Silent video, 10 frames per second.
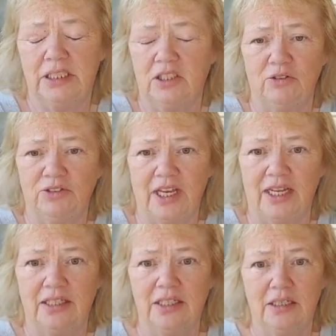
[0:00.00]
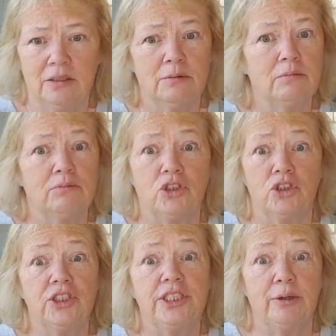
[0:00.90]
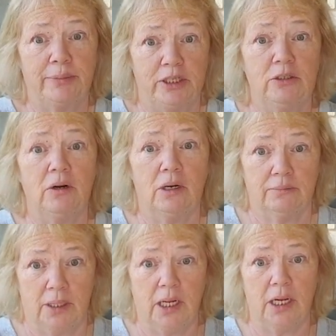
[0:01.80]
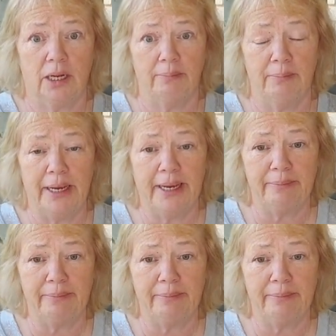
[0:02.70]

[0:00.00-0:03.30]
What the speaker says: It's so sad. Just tell me who. I've got a bad.